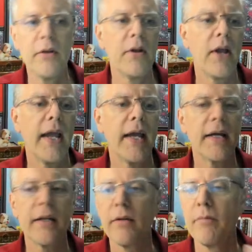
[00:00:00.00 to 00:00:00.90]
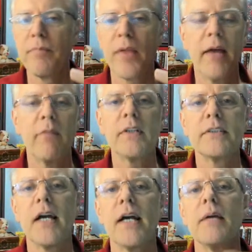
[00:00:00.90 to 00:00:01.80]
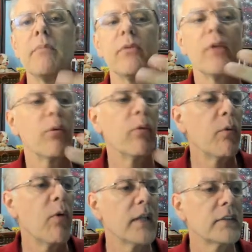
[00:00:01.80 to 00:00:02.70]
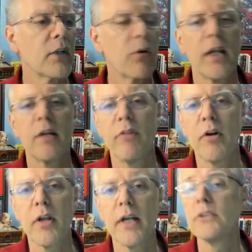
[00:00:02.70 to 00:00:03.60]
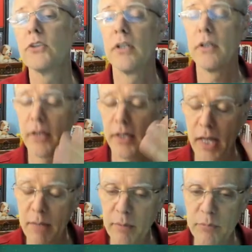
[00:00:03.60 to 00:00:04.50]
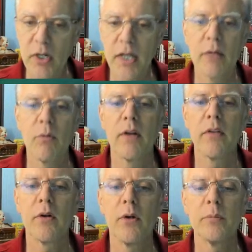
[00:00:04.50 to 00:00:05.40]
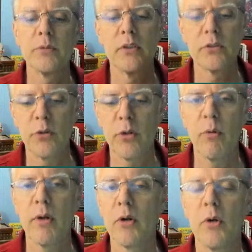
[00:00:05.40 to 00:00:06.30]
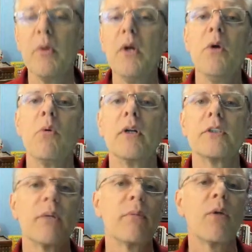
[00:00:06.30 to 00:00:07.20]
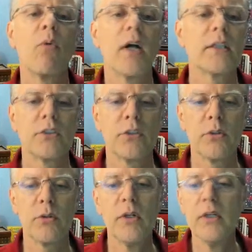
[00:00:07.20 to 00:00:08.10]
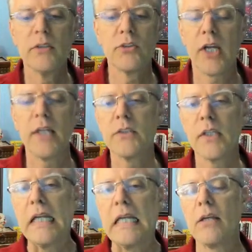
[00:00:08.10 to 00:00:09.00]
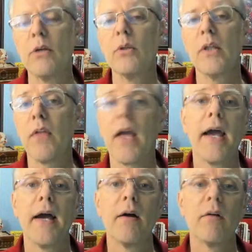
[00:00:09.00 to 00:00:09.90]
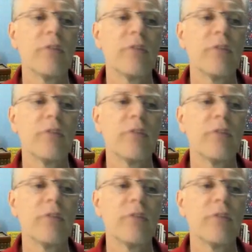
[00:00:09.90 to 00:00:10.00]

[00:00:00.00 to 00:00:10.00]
And every time that we want to create a variation, and it came up today in one of the groups, in the Studio One group, where somebody wants to change the EQ that they have,